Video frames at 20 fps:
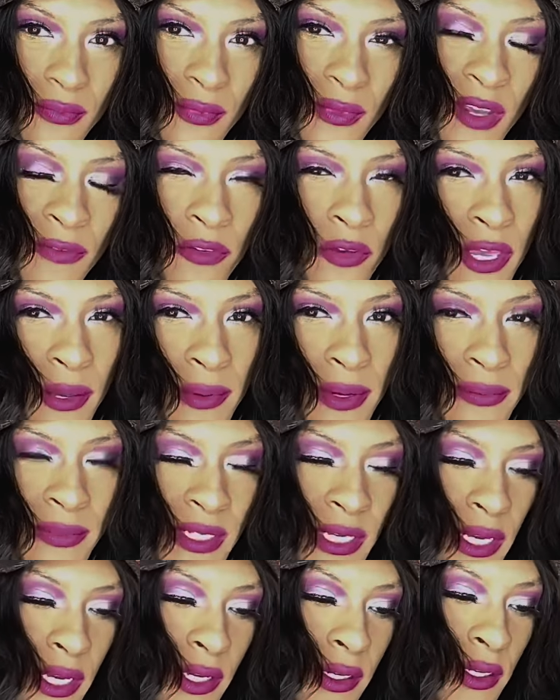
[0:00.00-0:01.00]
if you get what I'm
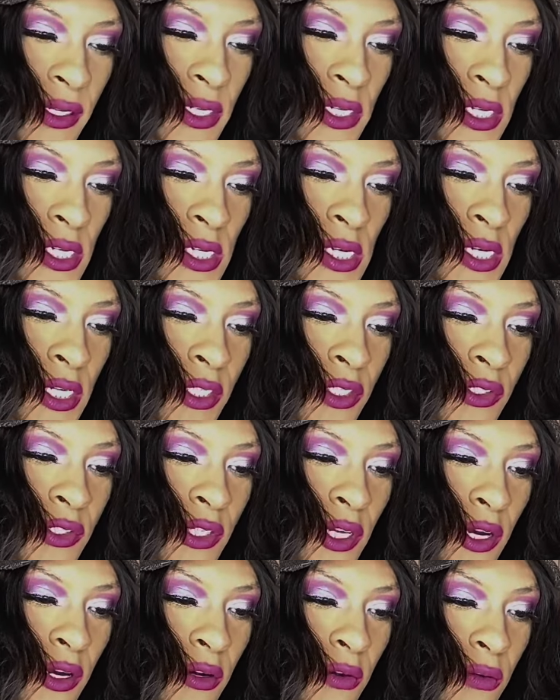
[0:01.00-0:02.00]
saying.
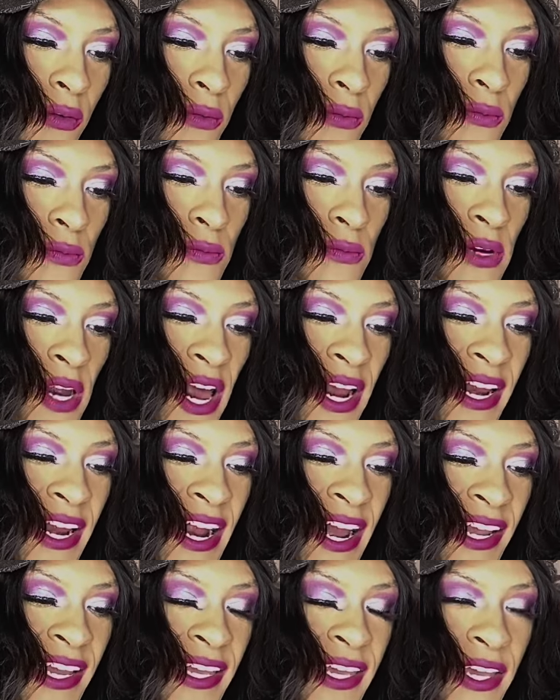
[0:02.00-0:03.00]
So how did
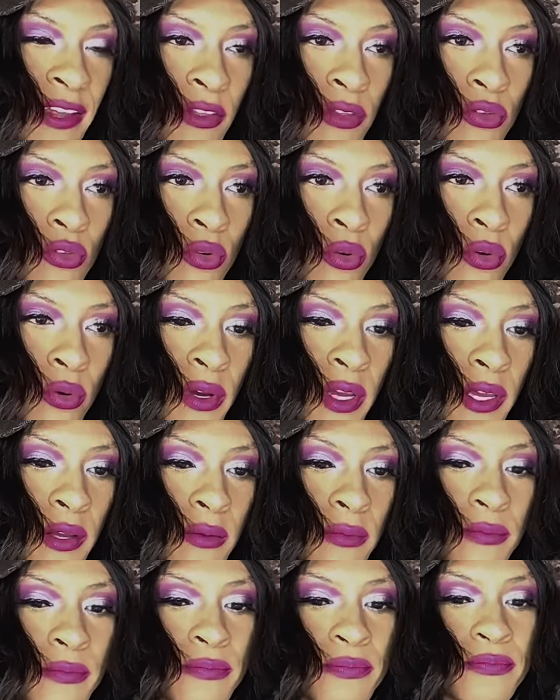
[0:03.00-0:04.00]
I get through it?
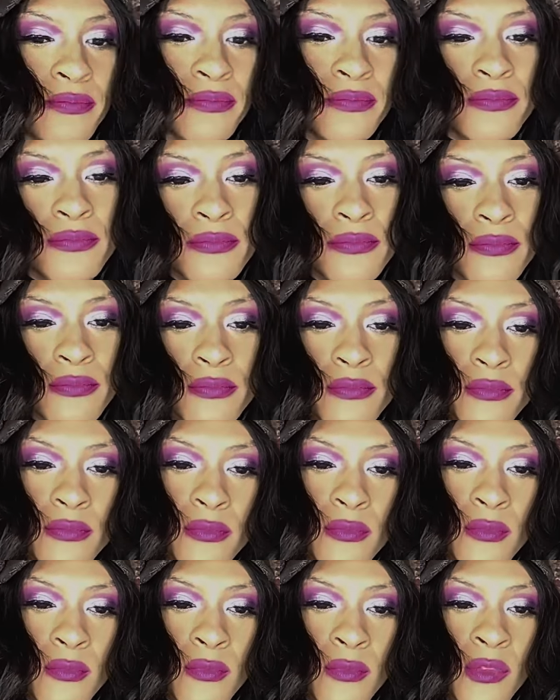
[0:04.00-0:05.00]

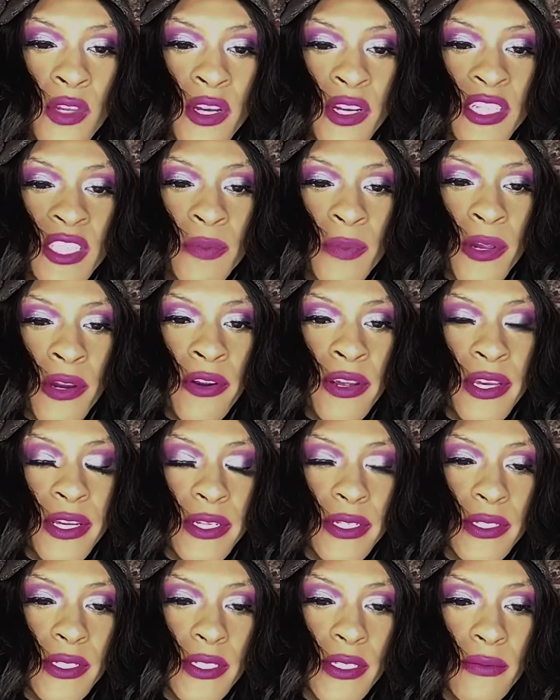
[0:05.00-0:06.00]
The
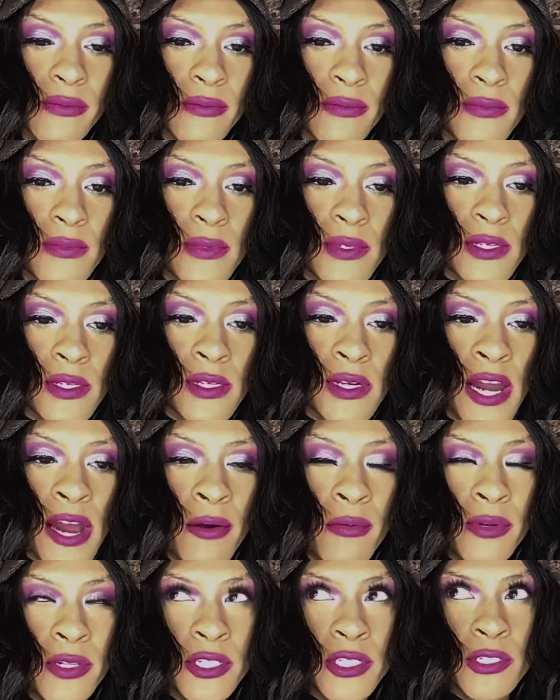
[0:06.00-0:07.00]
experience, I
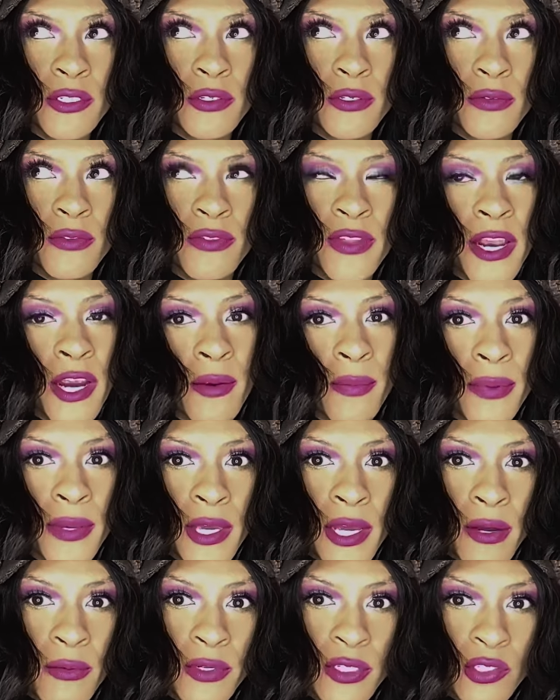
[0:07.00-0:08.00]
went to therapy.
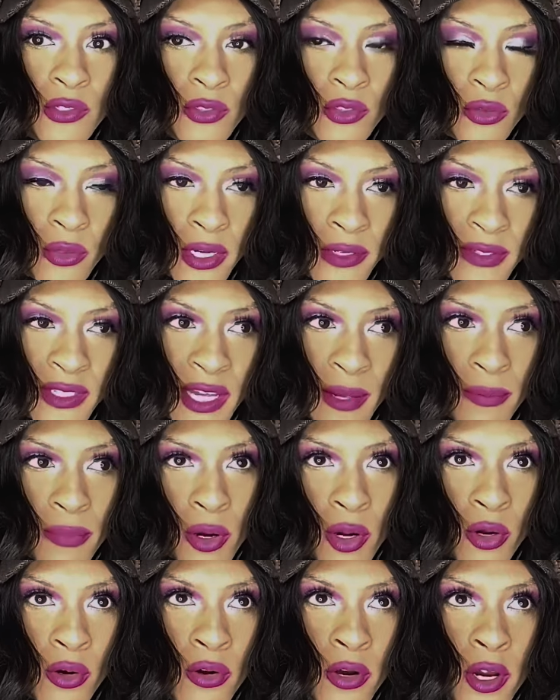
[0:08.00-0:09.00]
I went to a 12-step
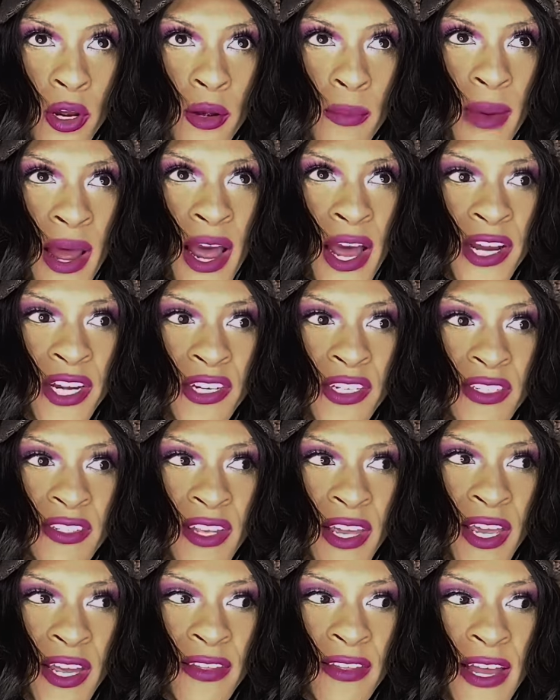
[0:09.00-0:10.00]
program. I
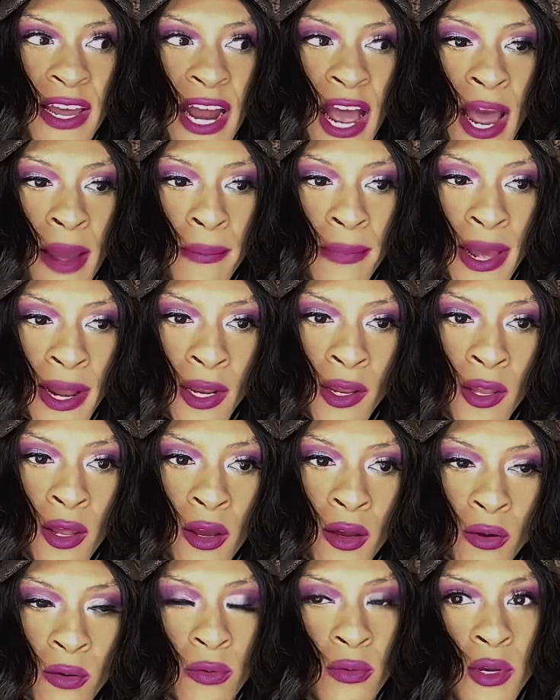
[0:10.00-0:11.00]
understand that I'm not
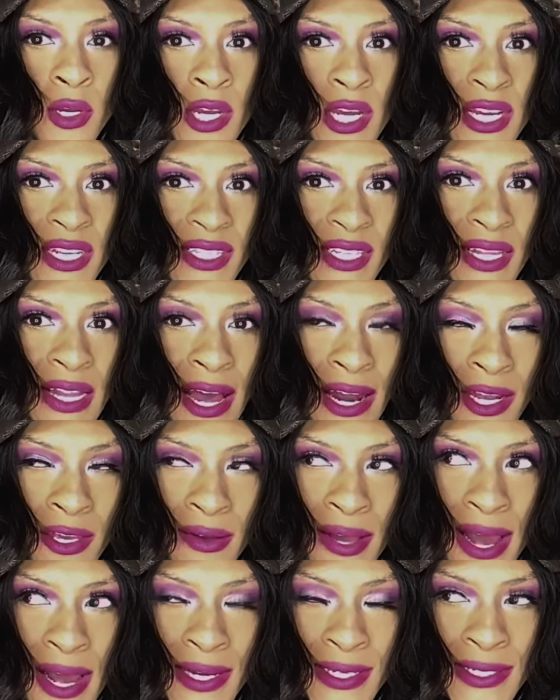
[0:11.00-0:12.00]
alone. See, a lot of you
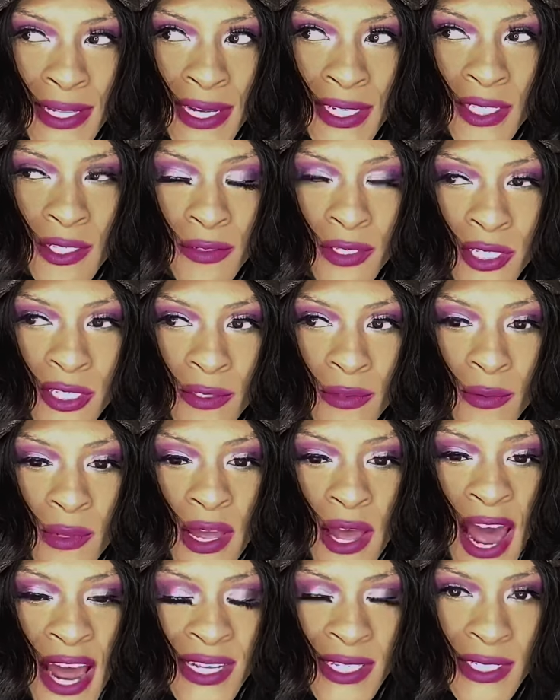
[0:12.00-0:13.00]
guys like to just
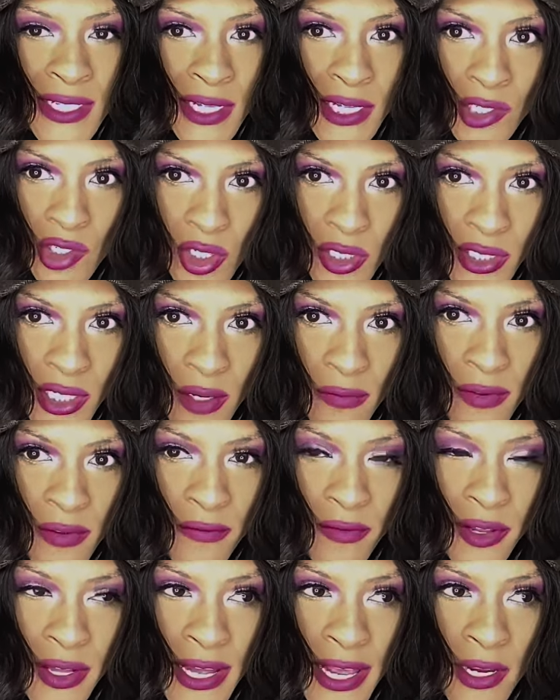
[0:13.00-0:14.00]
isolate yourself and
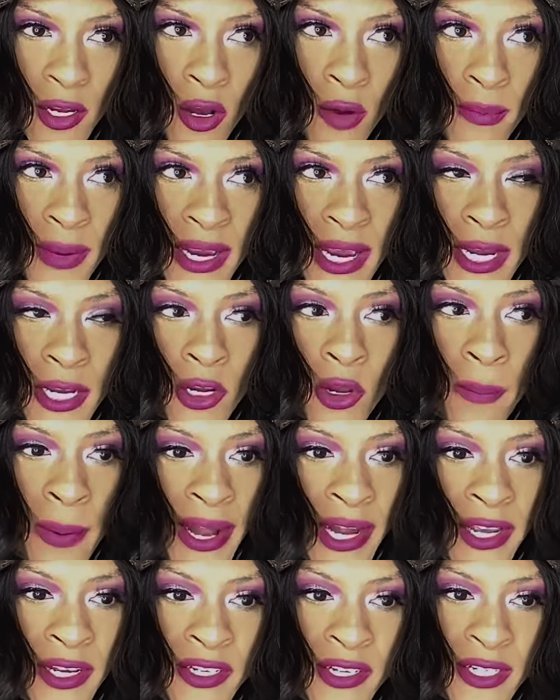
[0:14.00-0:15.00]
feel like, oh my God,
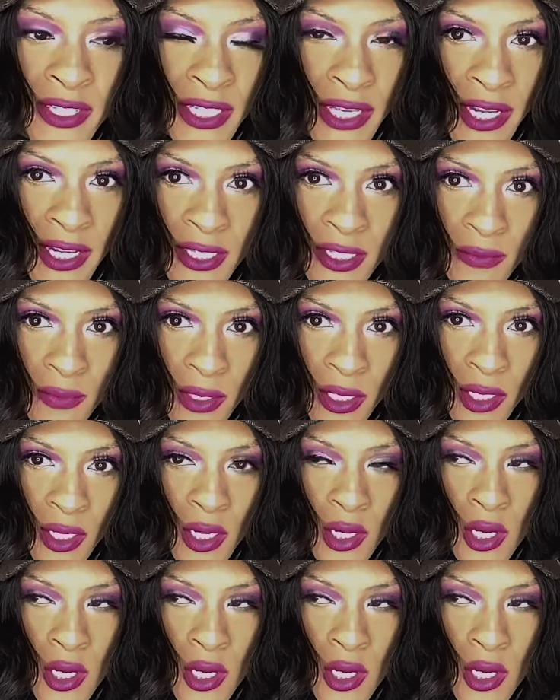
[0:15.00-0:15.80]
nobody understands me.